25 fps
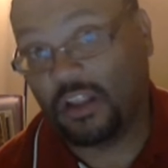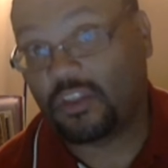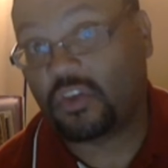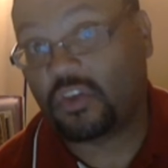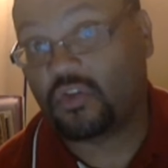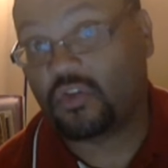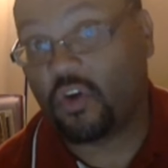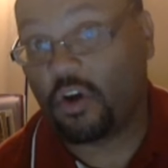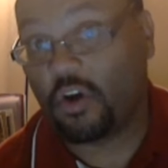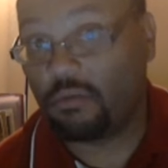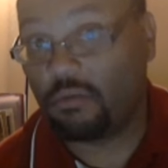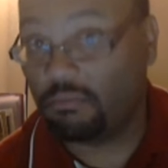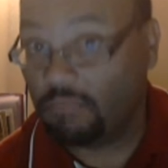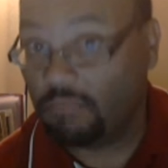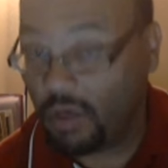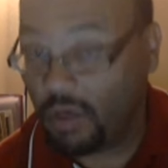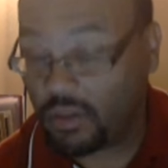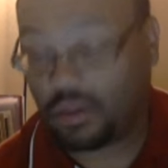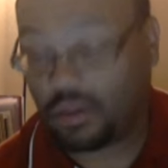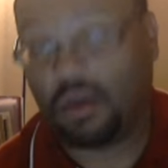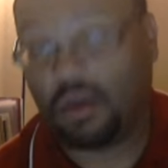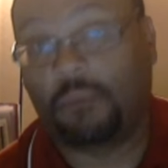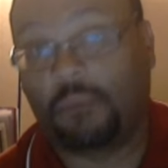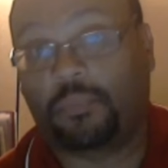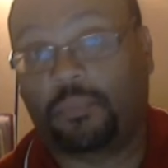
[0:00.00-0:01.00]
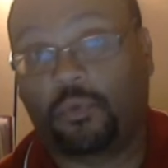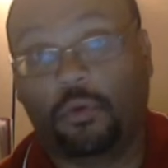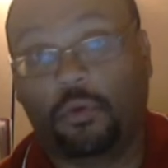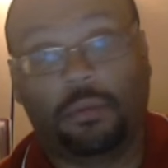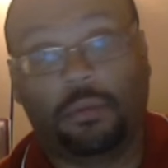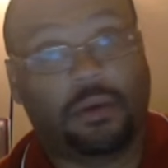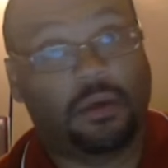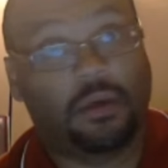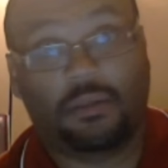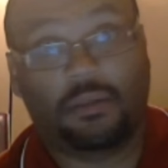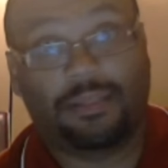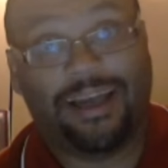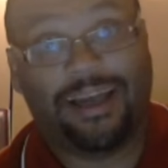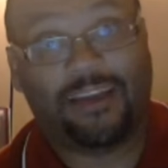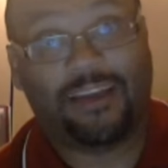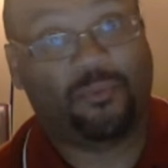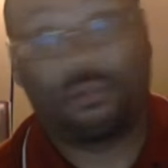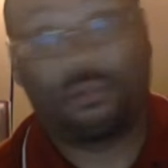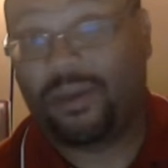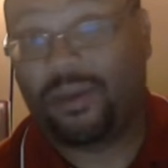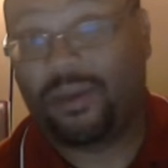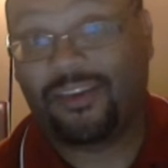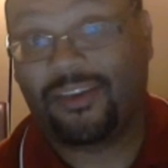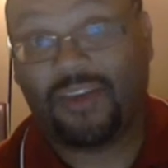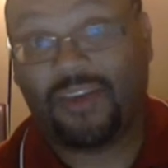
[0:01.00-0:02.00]
start must come through because last
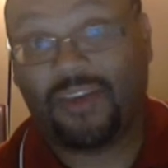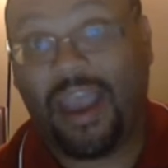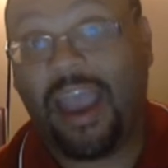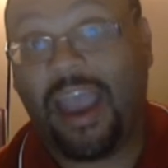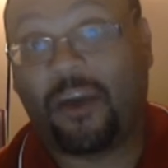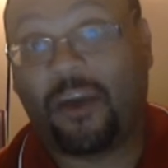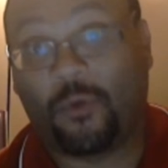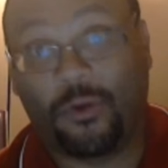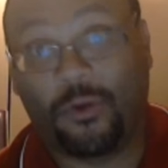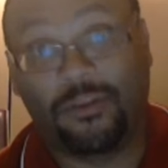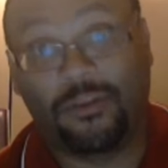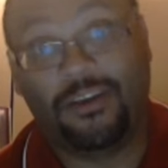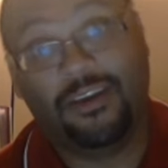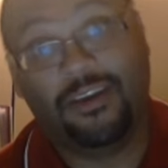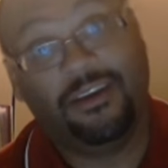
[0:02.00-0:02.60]
week against Akron,